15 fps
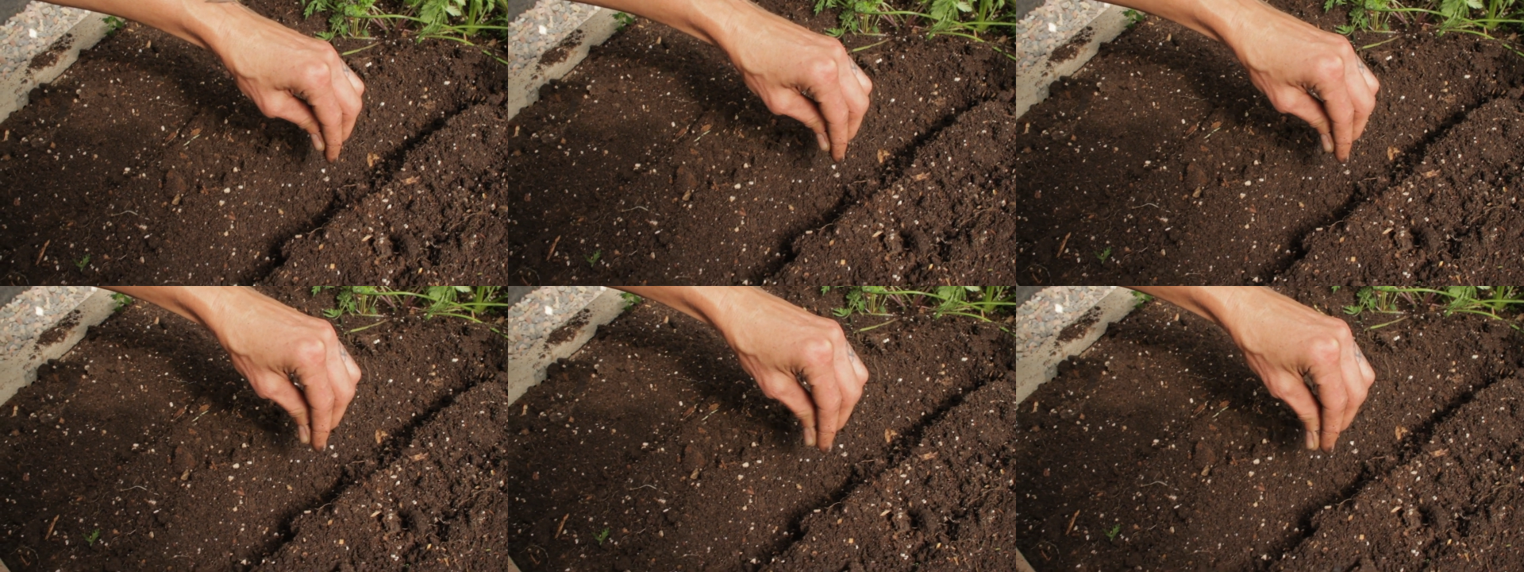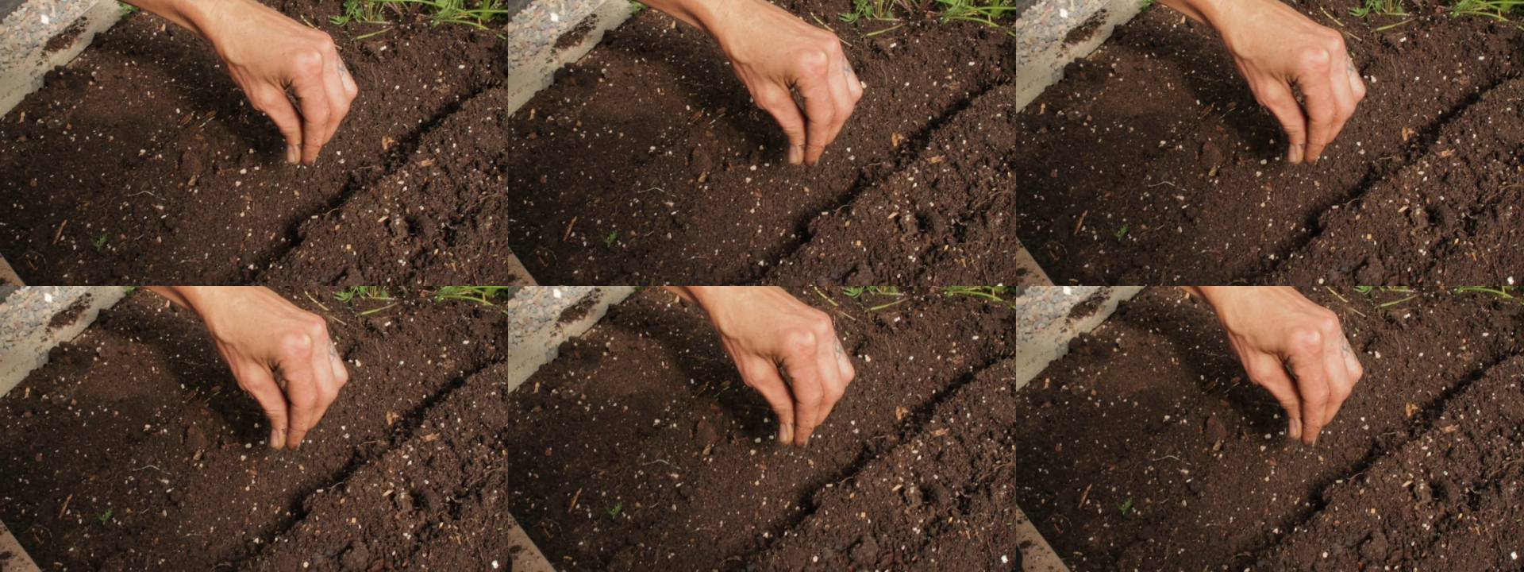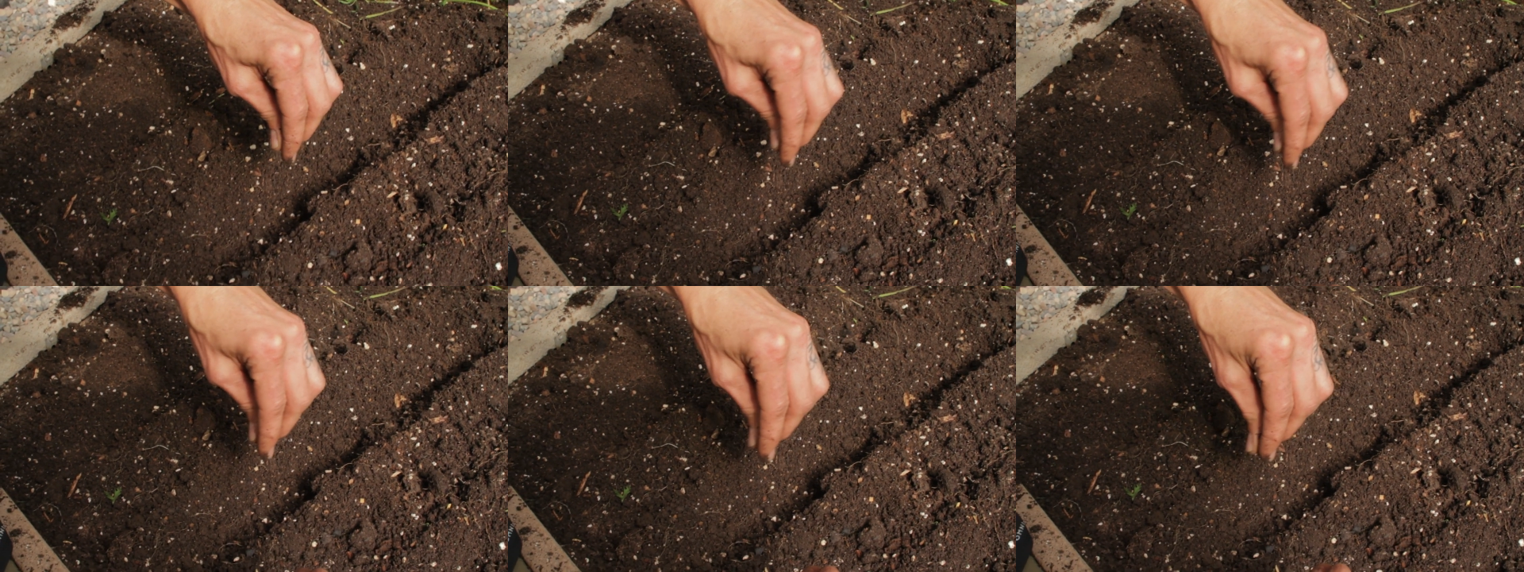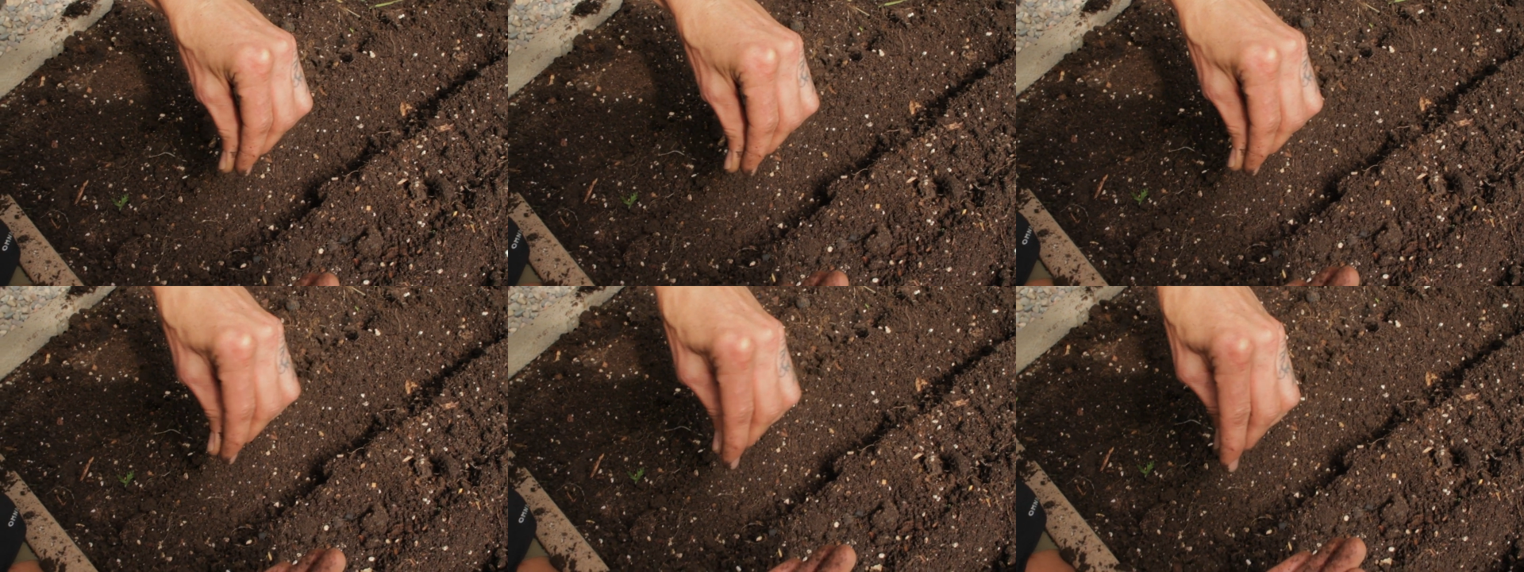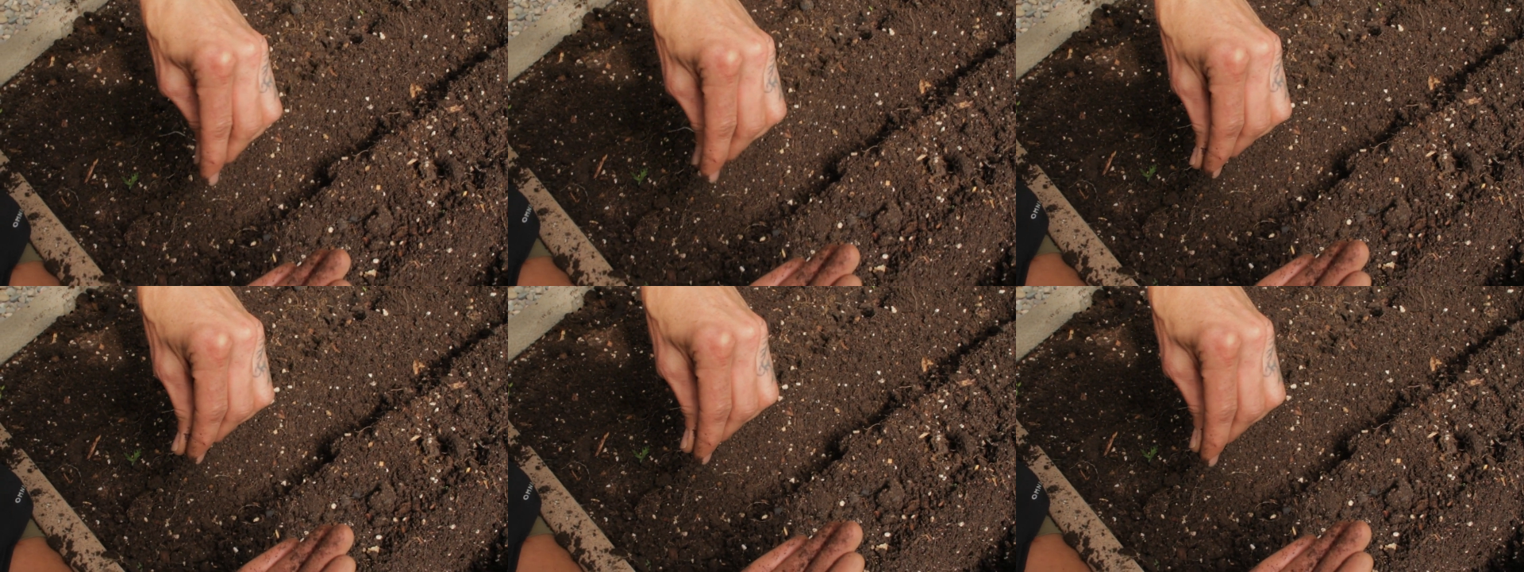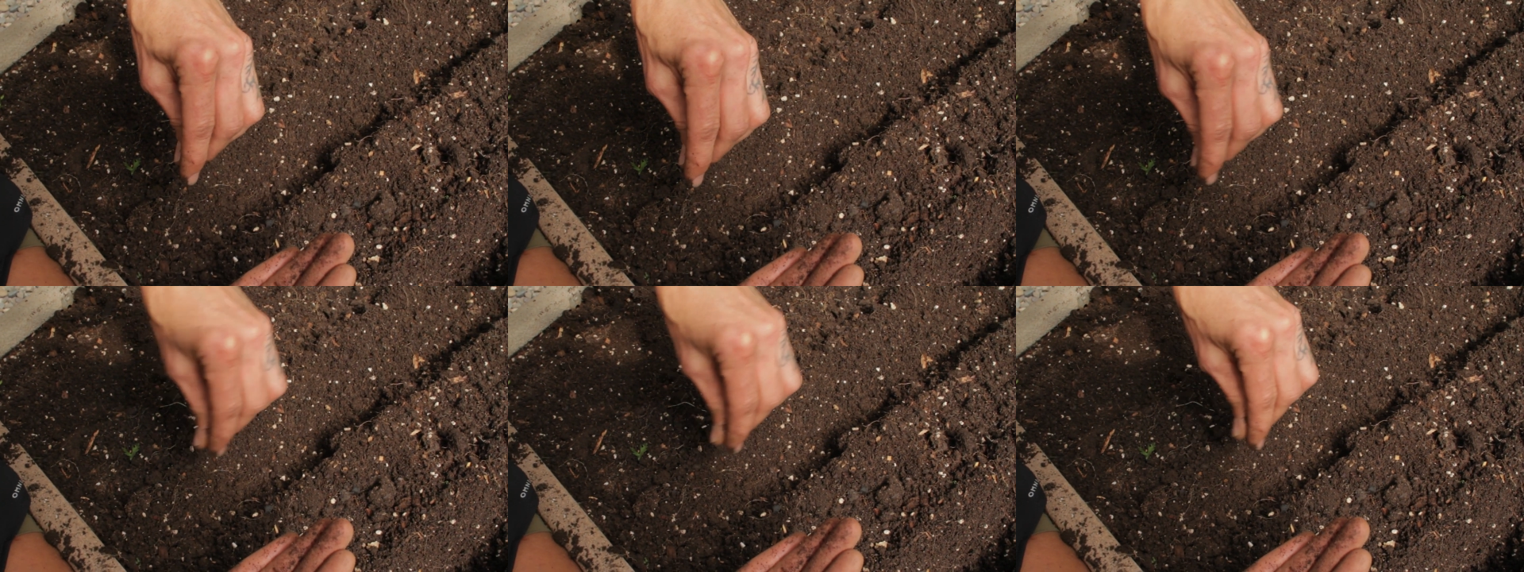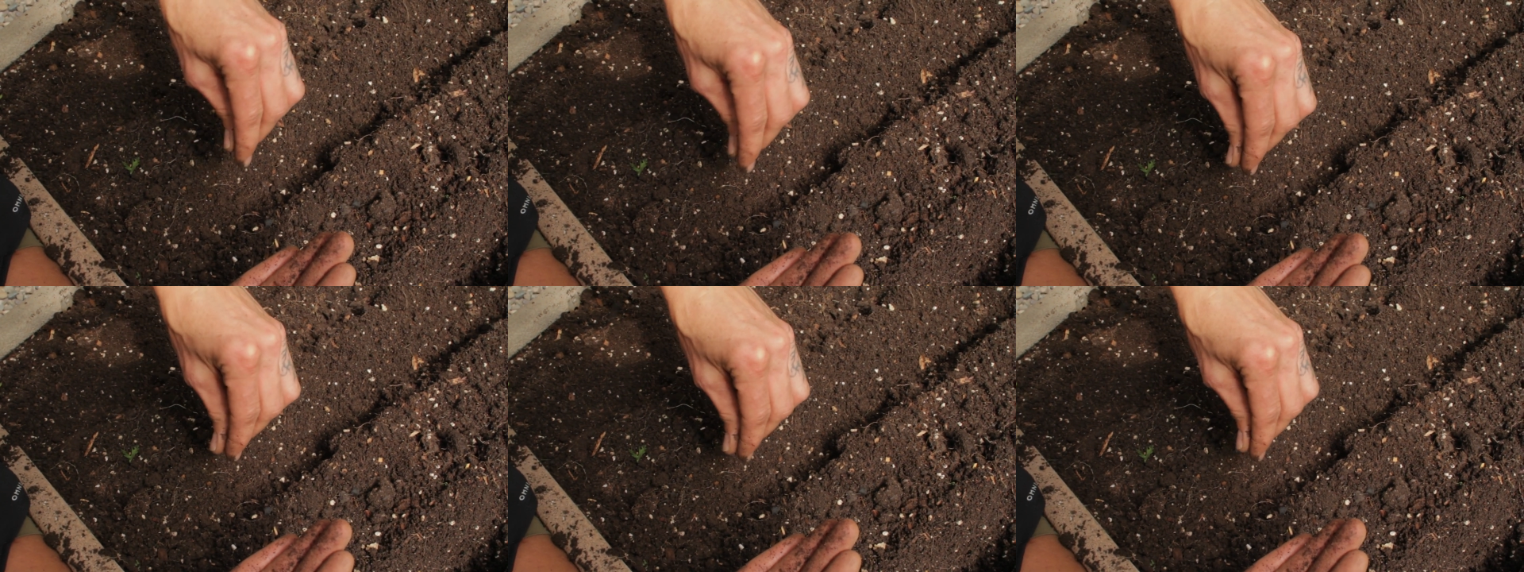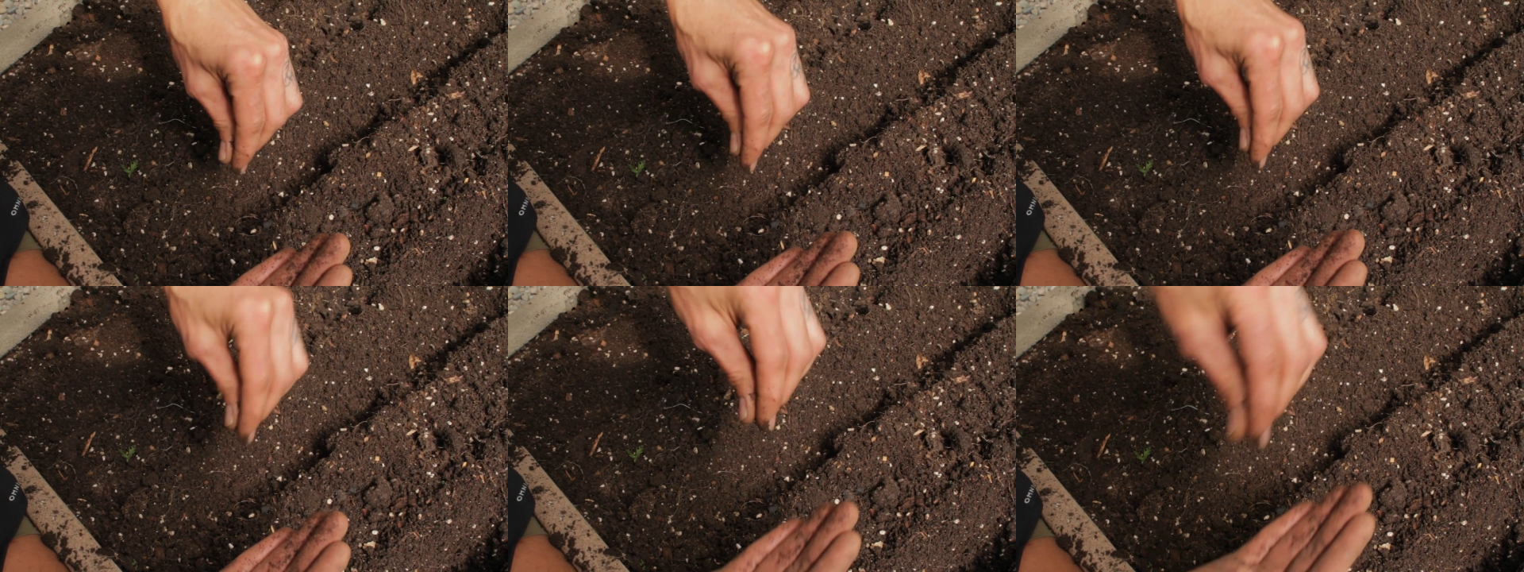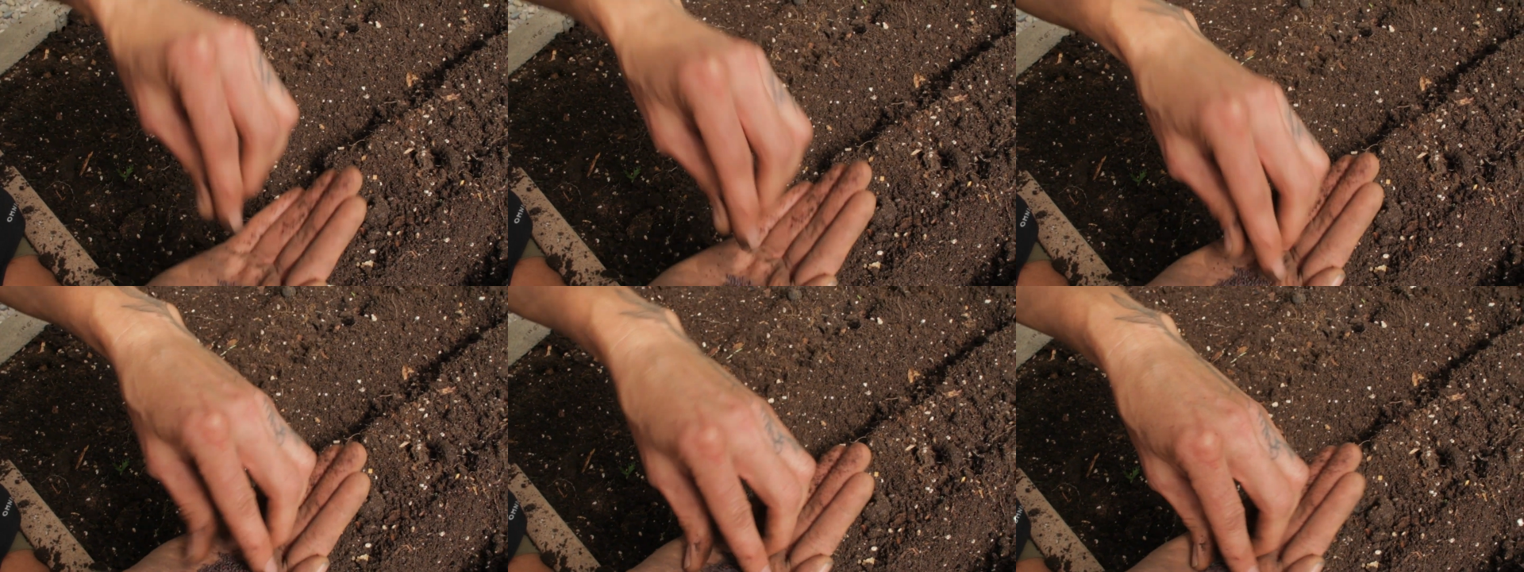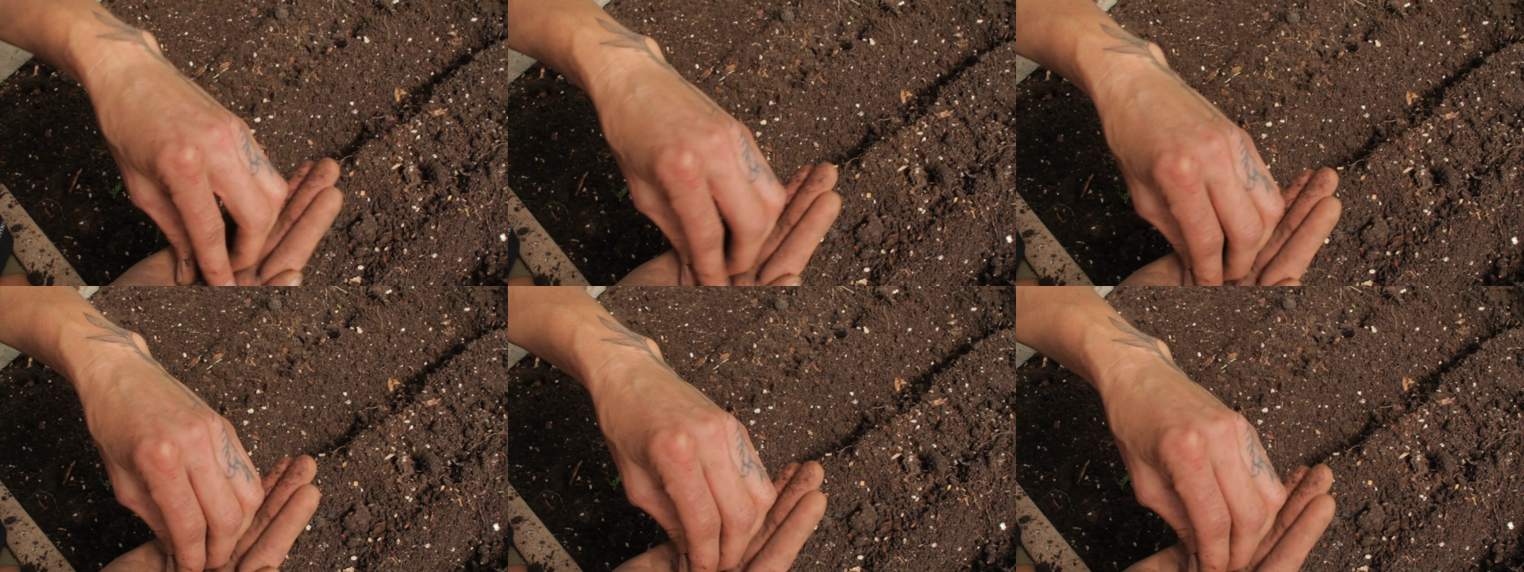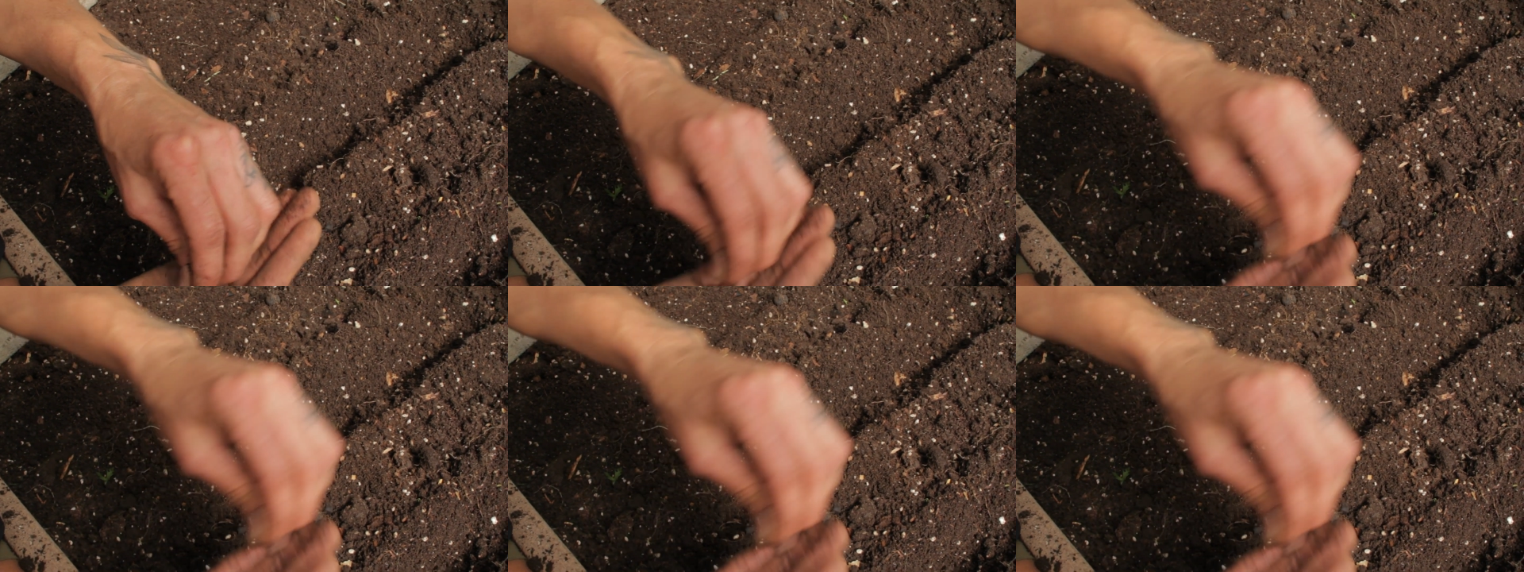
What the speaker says: [unreadable: no face in view]